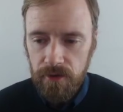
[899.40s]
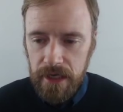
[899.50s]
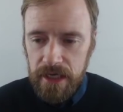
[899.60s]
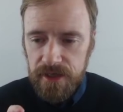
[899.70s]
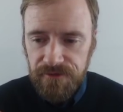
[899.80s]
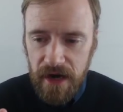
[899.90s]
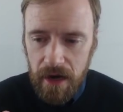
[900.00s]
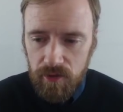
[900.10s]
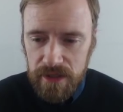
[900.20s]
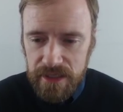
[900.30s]
each
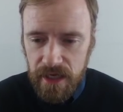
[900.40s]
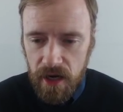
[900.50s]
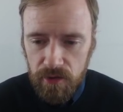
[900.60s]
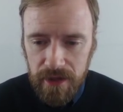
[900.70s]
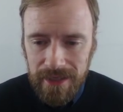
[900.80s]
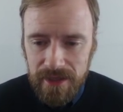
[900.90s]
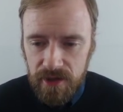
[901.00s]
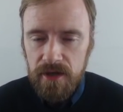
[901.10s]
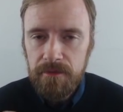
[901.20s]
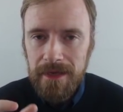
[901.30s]
vowel sound is
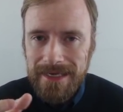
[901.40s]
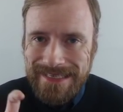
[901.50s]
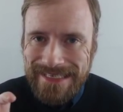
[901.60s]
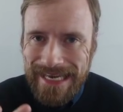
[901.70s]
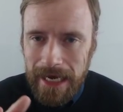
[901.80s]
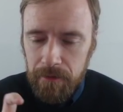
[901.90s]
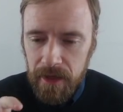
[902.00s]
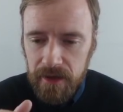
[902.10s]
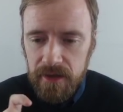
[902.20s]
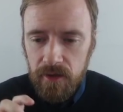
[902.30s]
going to be a
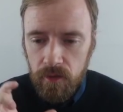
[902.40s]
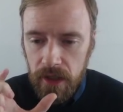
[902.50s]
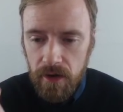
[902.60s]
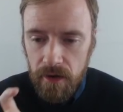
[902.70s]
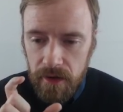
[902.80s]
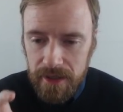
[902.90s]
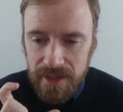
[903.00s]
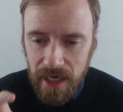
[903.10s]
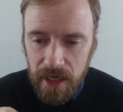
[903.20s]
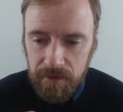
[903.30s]
segment. We call that
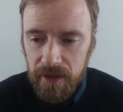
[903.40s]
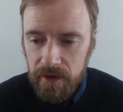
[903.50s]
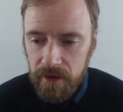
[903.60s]
segment